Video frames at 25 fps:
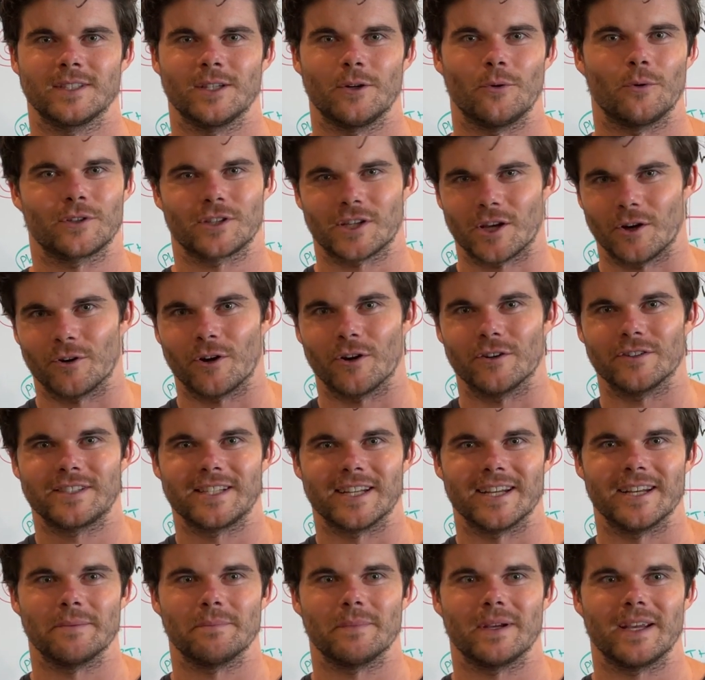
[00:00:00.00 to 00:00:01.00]
What's going on,
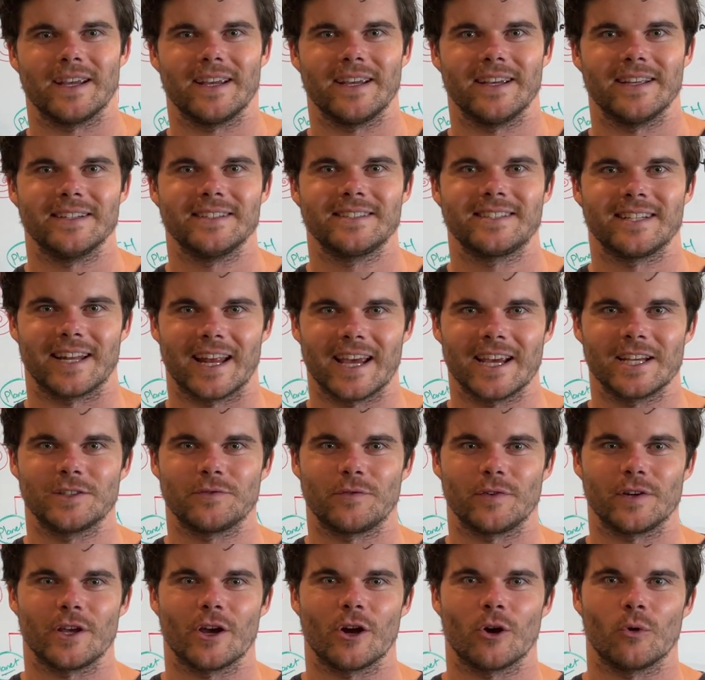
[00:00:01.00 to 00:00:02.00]
team? In today's
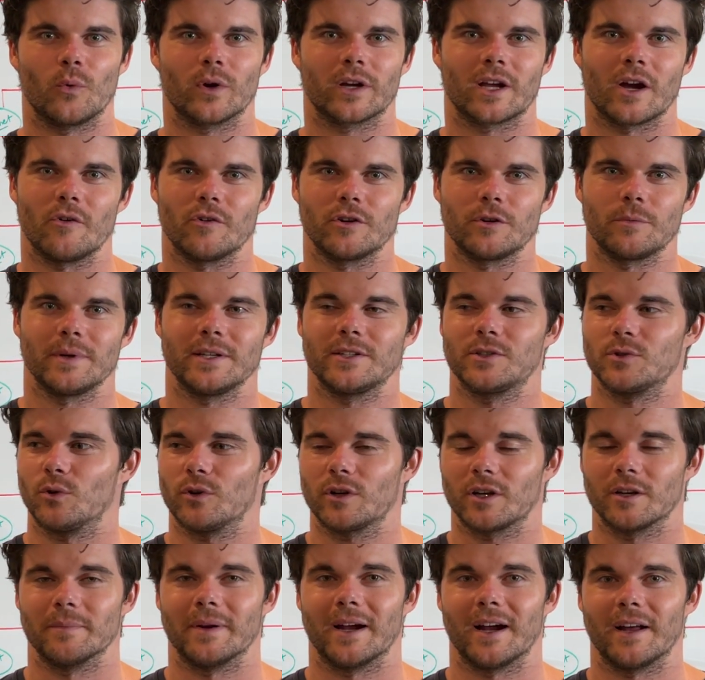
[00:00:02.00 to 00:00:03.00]
video, we're going to be
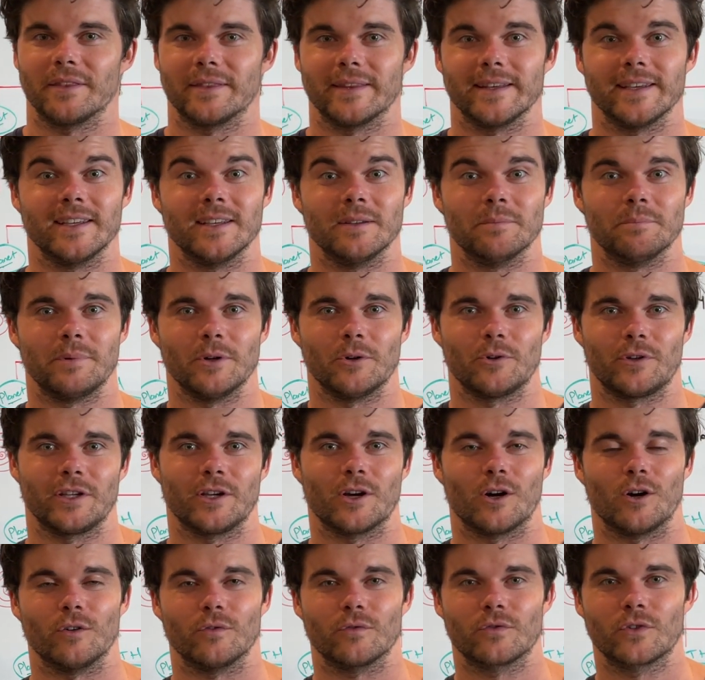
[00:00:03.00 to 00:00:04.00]
talking about the building
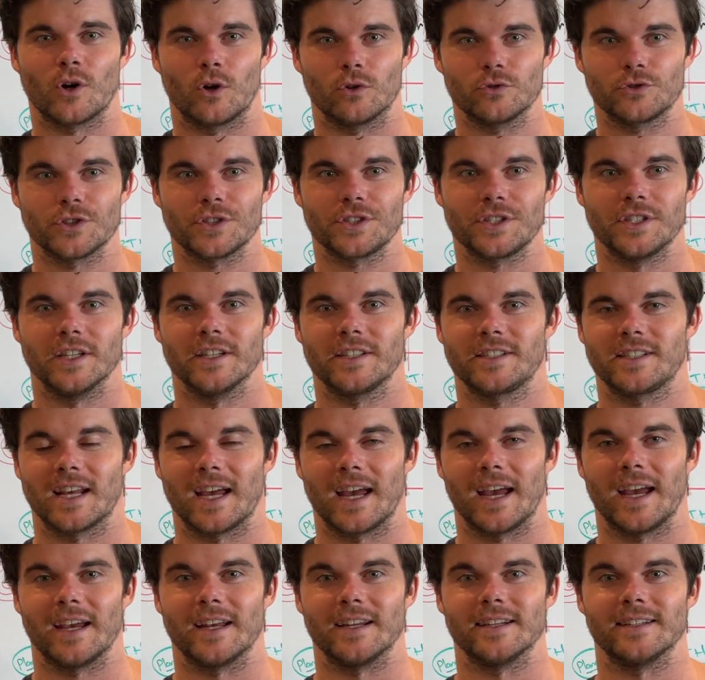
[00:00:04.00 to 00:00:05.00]
of consciousness
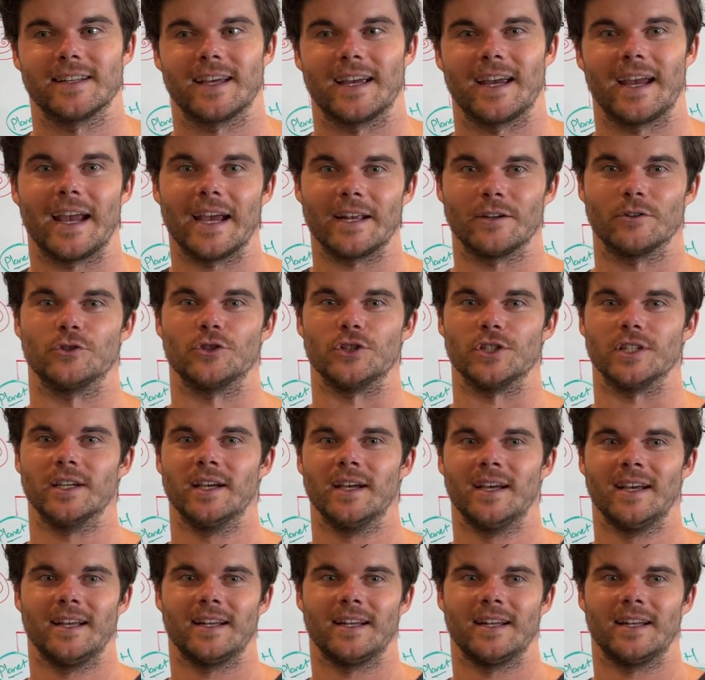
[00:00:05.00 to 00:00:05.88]
and energy.